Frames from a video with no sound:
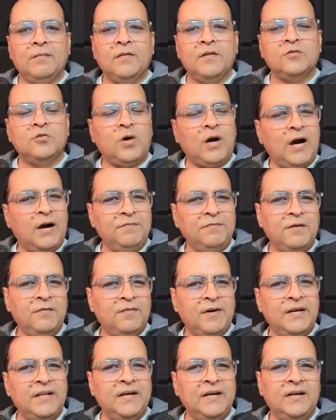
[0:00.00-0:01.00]
So after
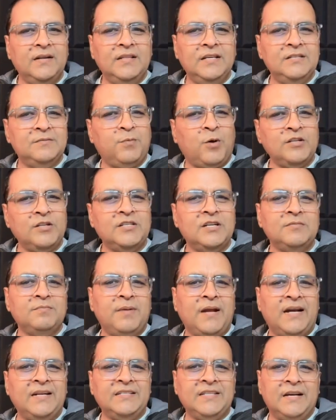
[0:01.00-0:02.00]
1 year, these poisonous
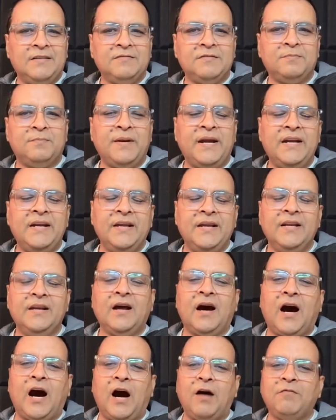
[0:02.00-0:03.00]
plants have spread in
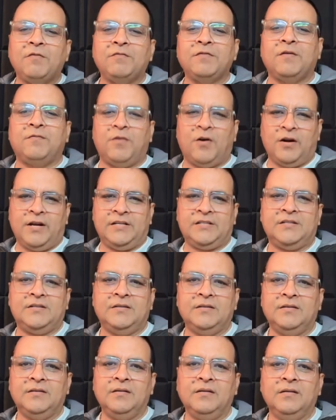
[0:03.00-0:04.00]
half of the forest.
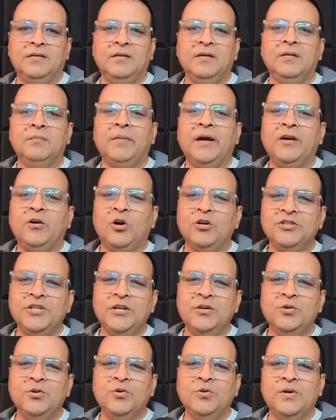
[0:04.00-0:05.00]
My
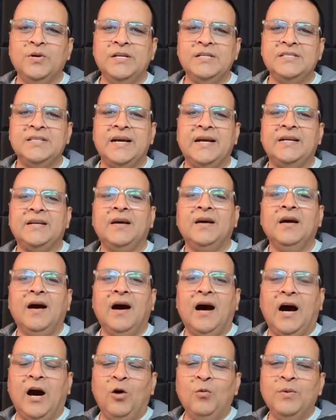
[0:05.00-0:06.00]
question to you is that
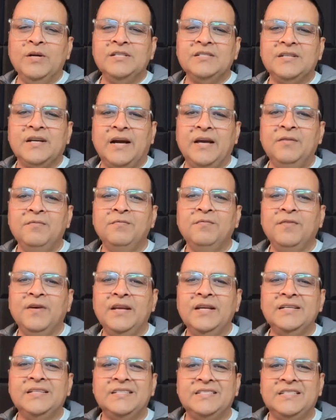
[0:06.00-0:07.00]
how much time
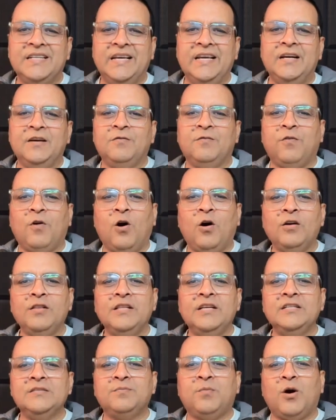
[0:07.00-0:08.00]
will it take for
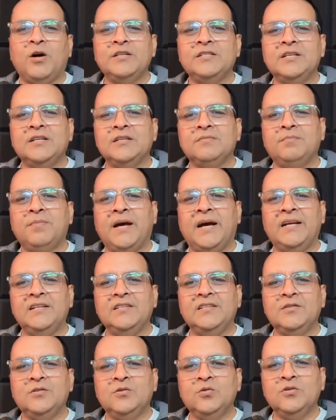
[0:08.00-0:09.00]
these poisonous
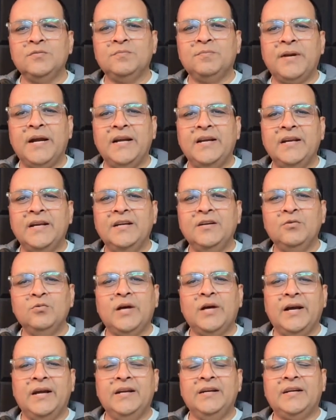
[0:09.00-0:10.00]
plants to spread into
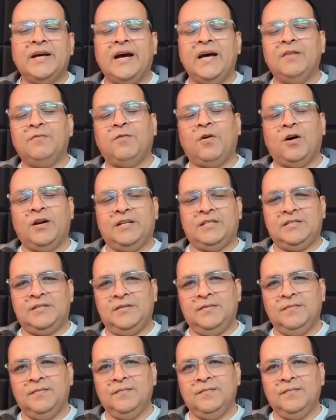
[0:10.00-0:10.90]
the entire forest?